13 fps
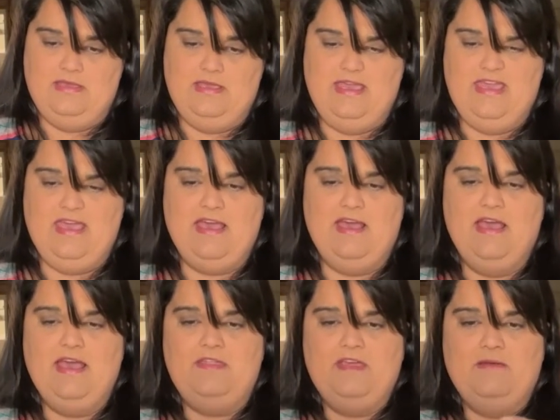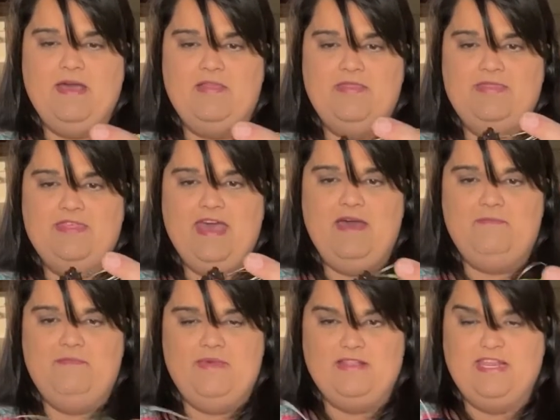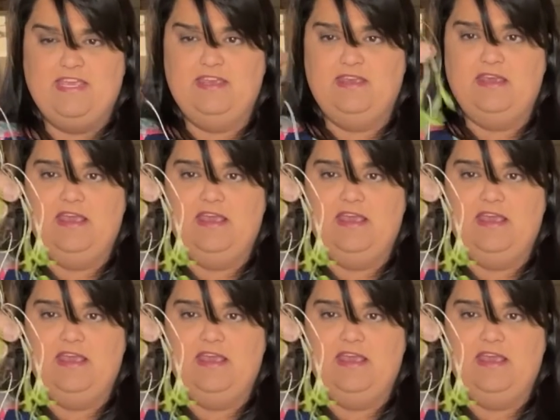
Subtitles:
Yeah, I think about that many